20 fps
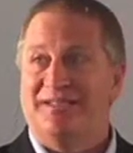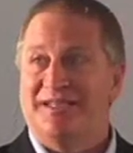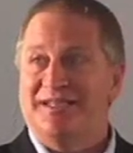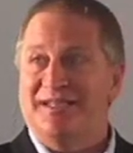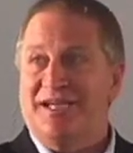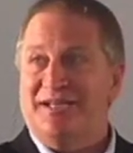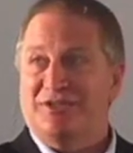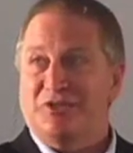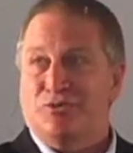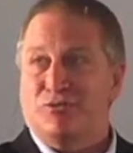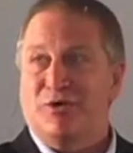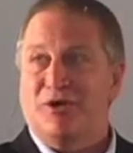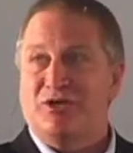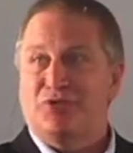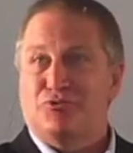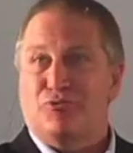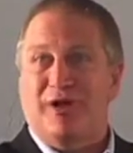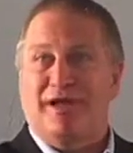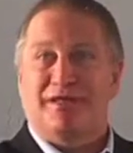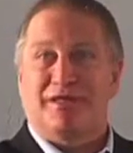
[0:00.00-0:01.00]
He takes the
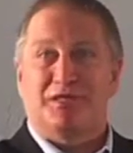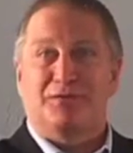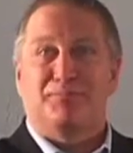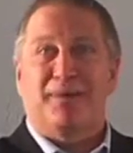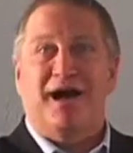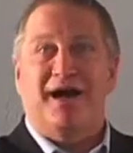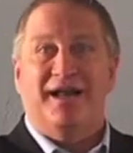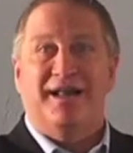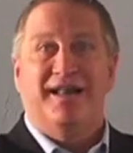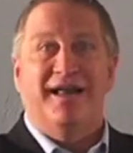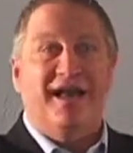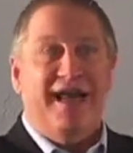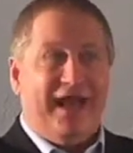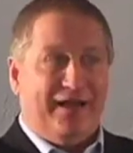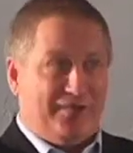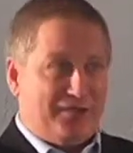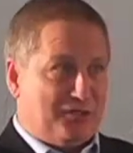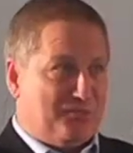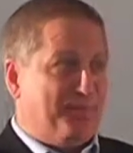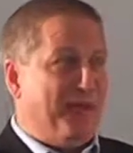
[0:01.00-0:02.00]
ringstraked, the spotted,
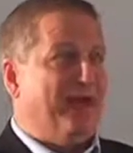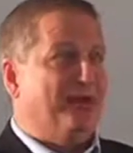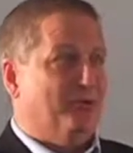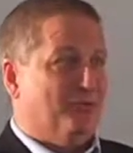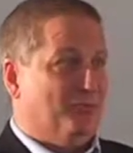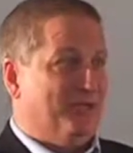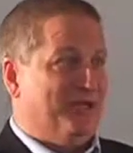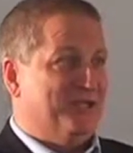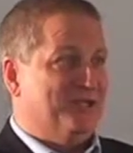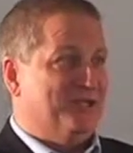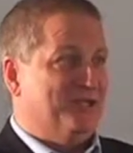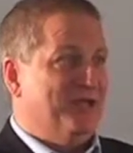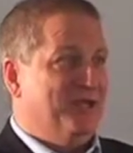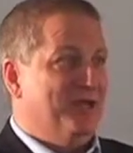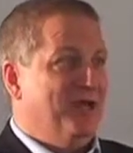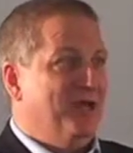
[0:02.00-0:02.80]
and the speckled ones.